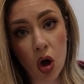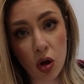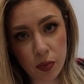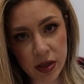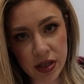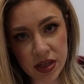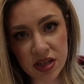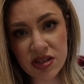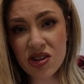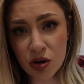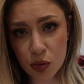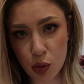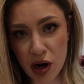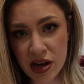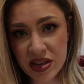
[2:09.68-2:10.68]
All pieces are
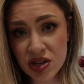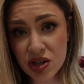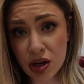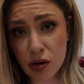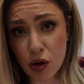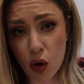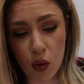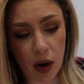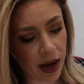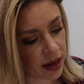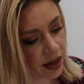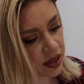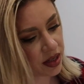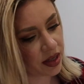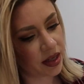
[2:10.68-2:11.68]
present and
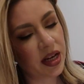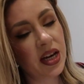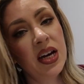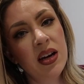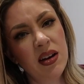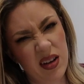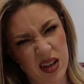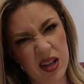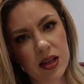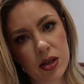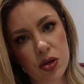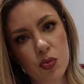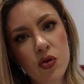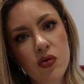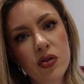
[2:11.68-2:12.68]
correct.
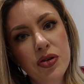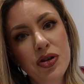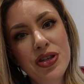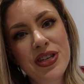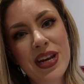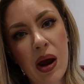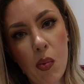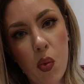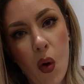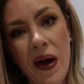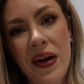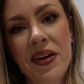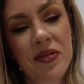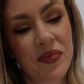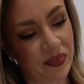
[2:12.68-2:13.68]
Let's move on to step
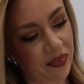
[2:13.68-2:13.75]
1.